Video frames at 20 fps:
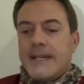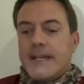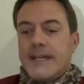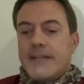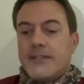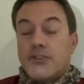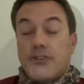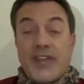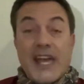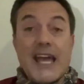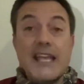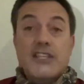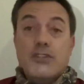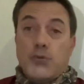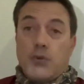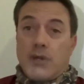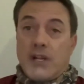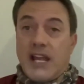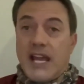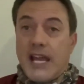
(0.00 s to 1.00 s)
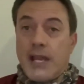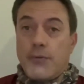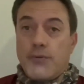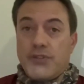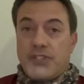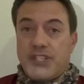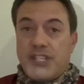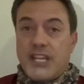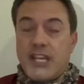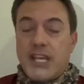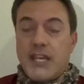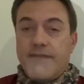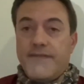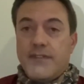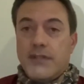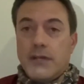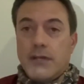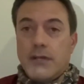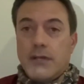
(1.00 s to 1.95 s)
so that's what I received